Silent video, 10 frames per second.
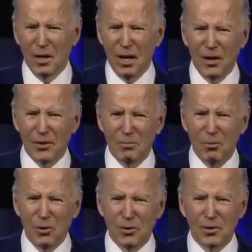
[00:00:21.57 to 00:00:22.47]

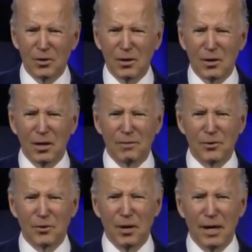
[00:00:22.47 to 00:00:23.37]
of
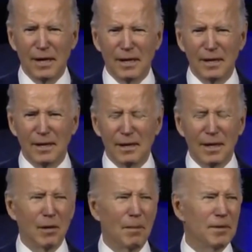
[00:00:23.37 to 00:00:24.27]
Ukraine.
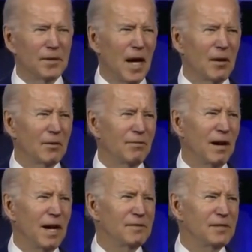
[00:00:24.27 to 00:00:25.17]
They went up
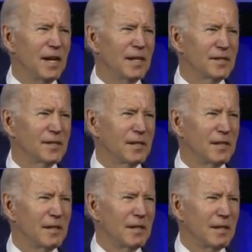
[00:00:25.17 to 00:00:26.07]
$1.05.
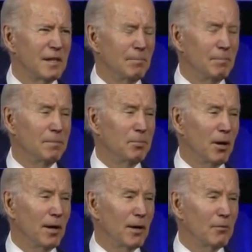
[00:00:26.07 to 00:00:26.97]
Big
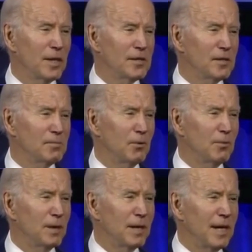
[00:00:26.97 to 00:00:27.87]
part of that reason is
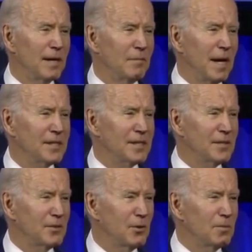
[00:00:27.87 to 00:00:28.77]
Putin began amassing
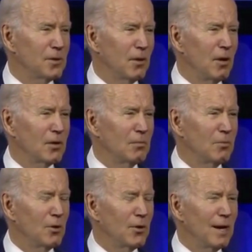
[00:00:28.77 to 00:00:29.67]
troops along the
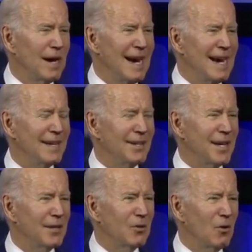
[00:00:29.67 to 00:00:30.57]
border and
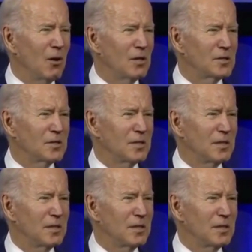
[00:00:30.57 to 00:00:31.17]
then crossed.